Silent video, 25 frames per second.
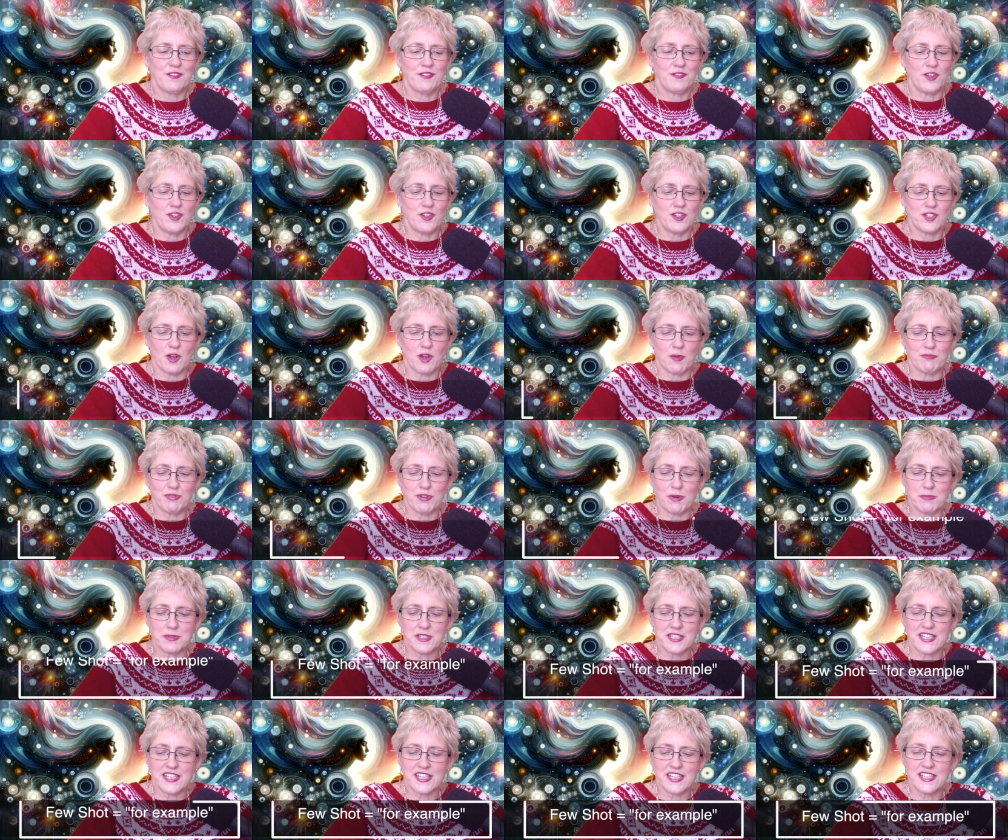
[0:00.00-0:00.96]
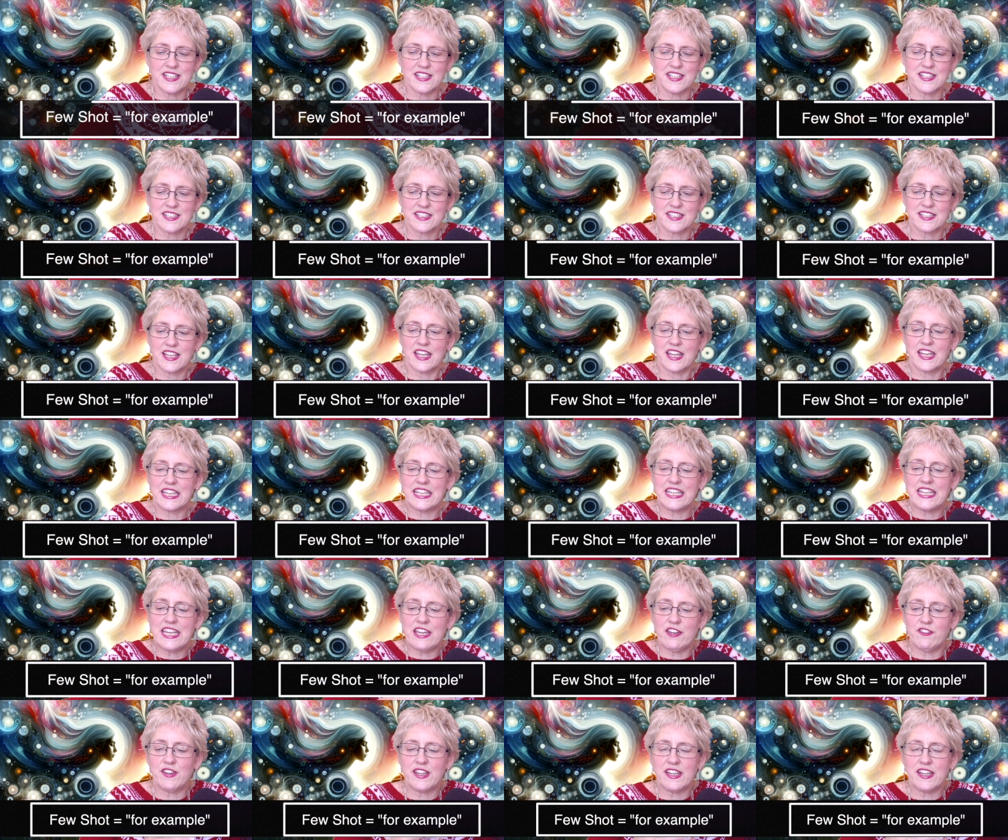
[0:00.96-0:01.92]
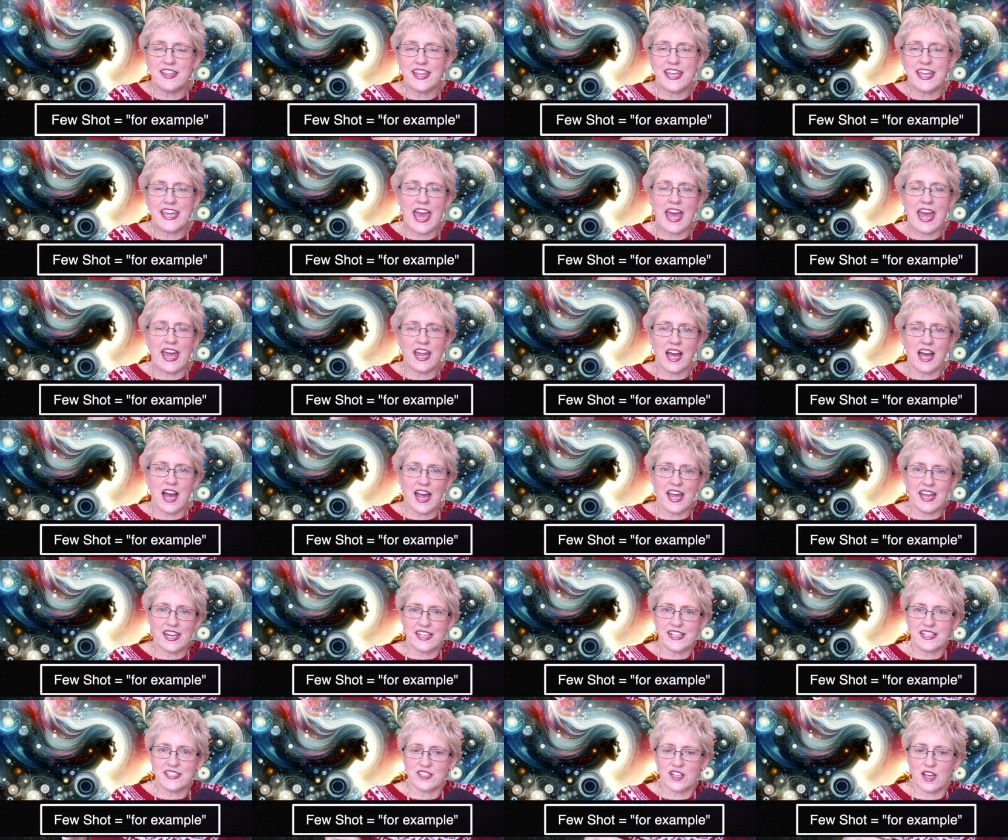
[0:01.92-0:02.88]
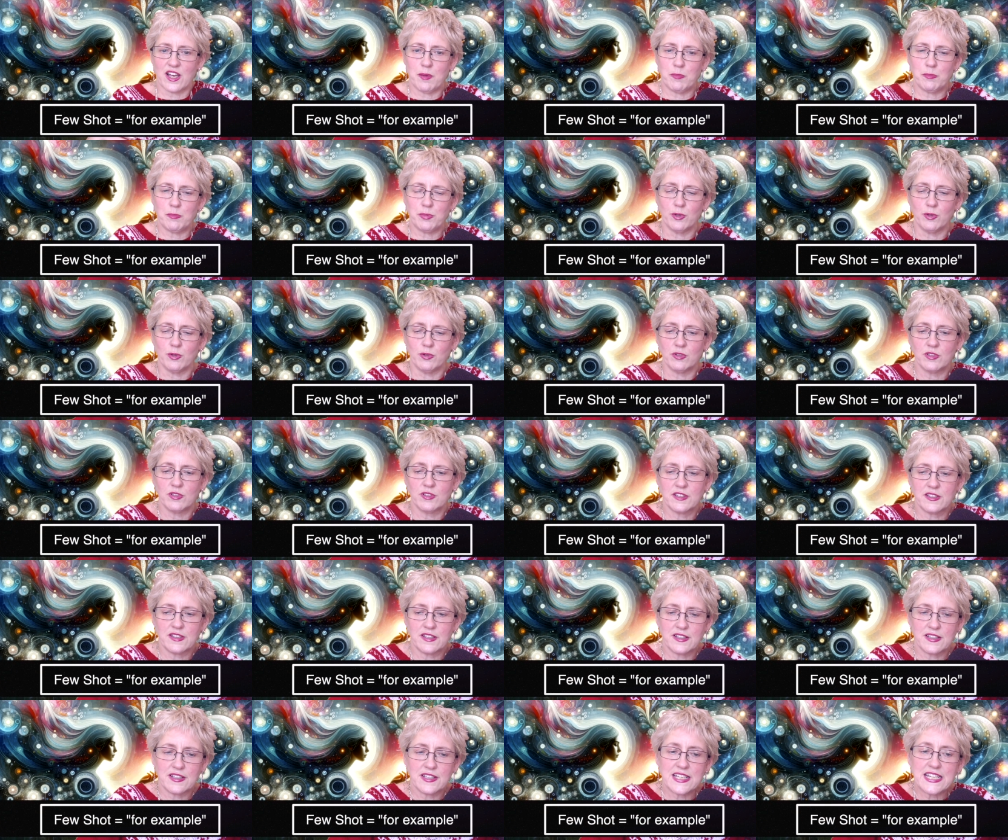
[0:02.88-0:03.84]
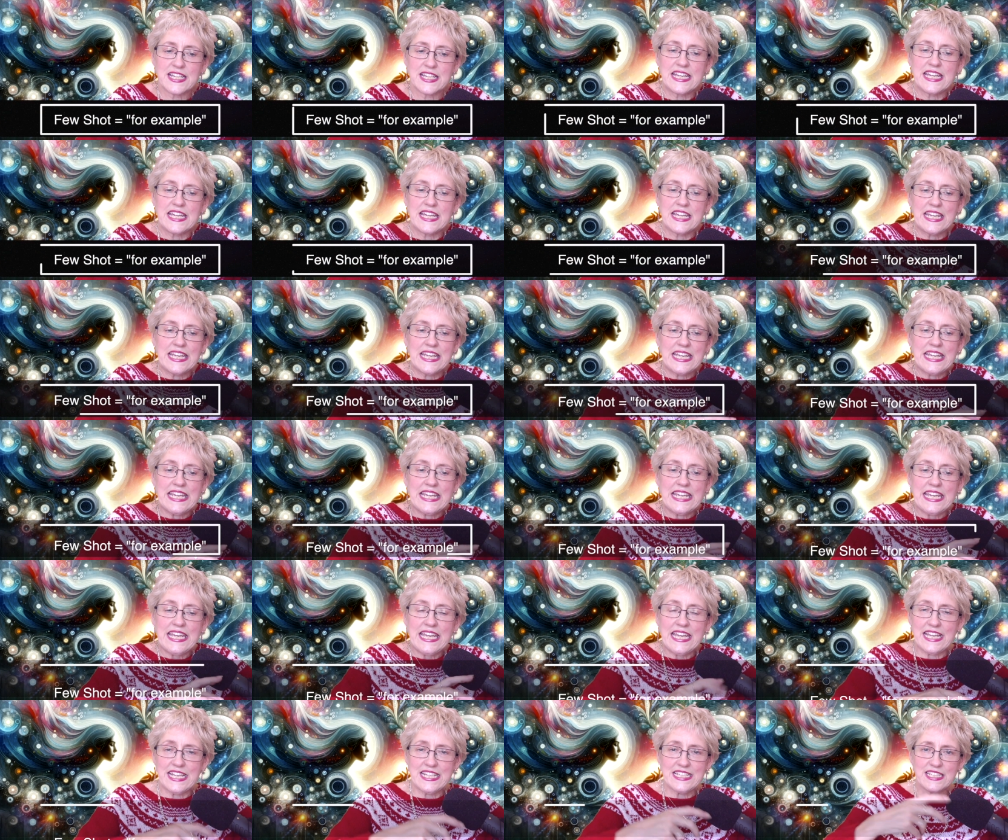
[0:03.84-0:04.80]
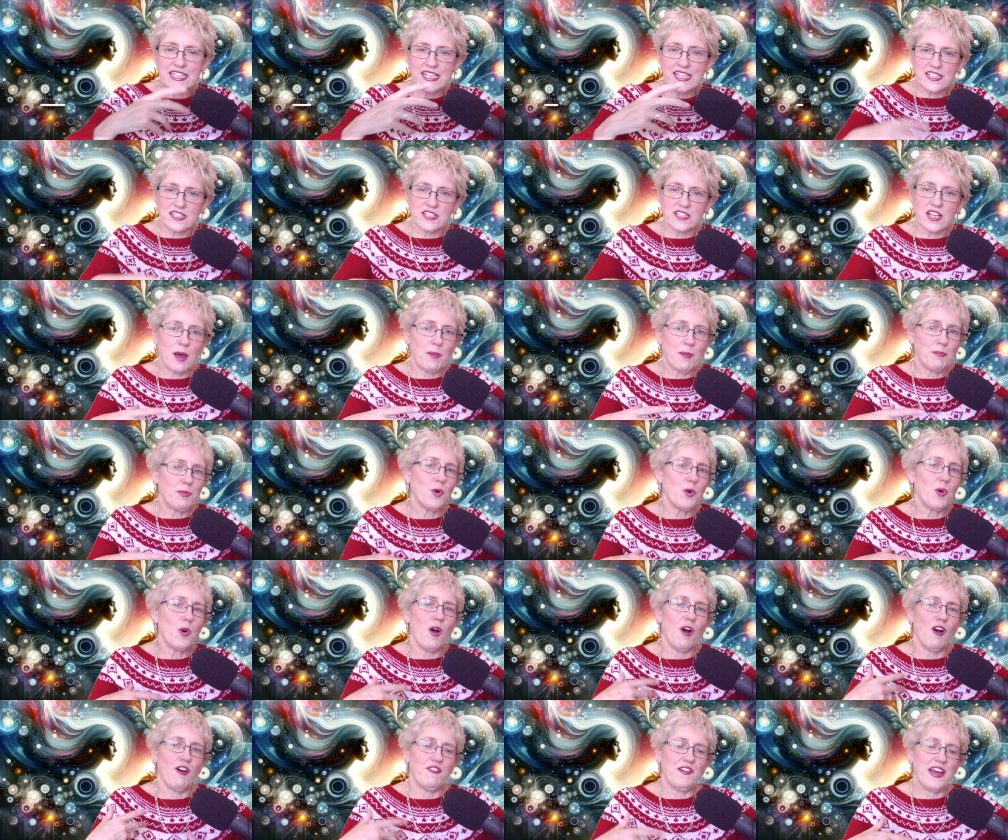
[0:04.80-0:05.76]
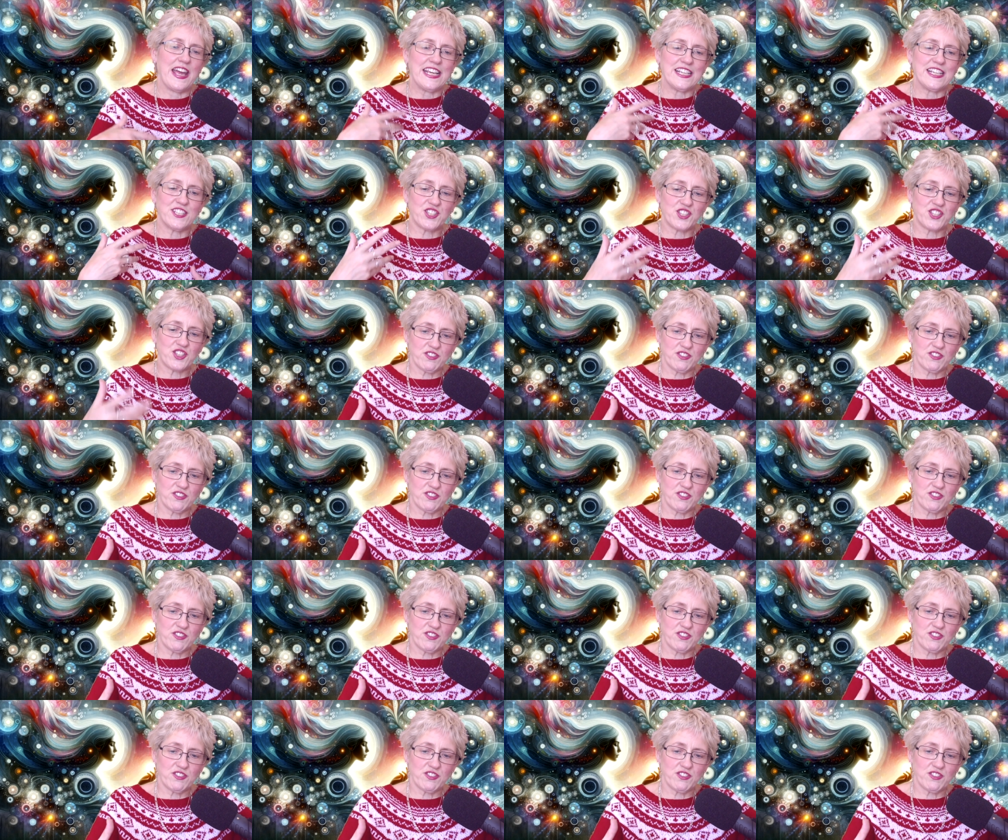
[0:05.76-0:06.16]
Few shot prompting is giving the AI an example. Here's an example of a